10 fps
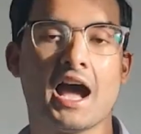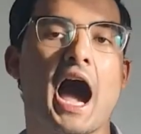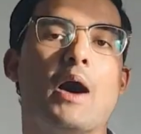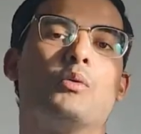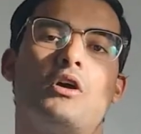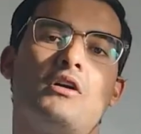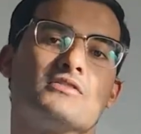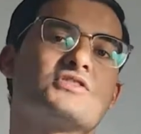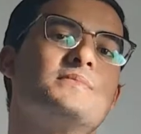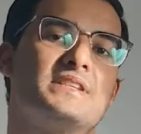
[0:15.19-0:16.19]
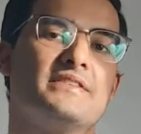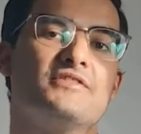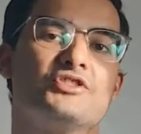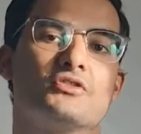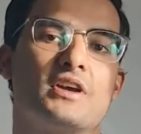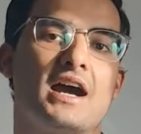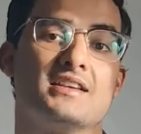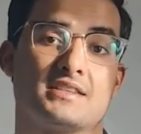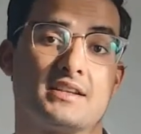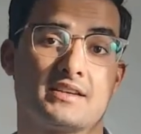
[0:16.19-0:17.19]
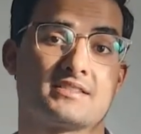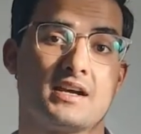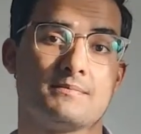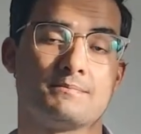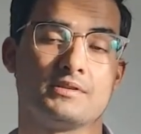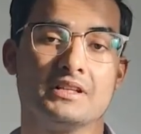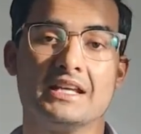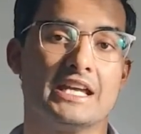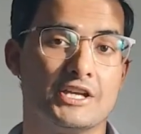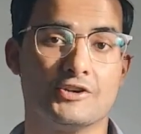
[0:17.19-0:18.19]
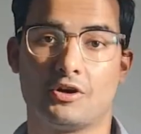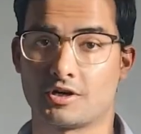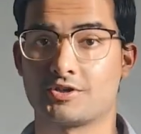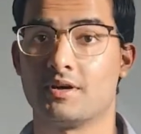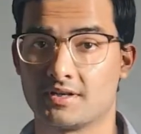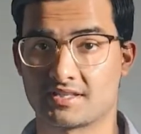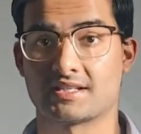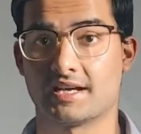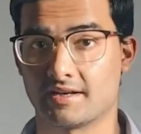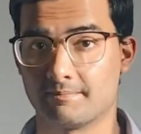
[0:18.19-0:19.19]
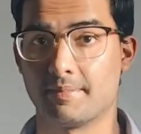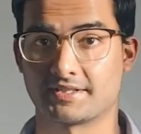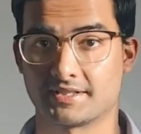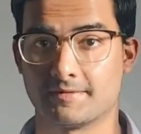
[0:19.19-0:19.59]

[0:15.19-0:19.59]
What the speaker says: I will also be giving you guys an example in order to understand it better.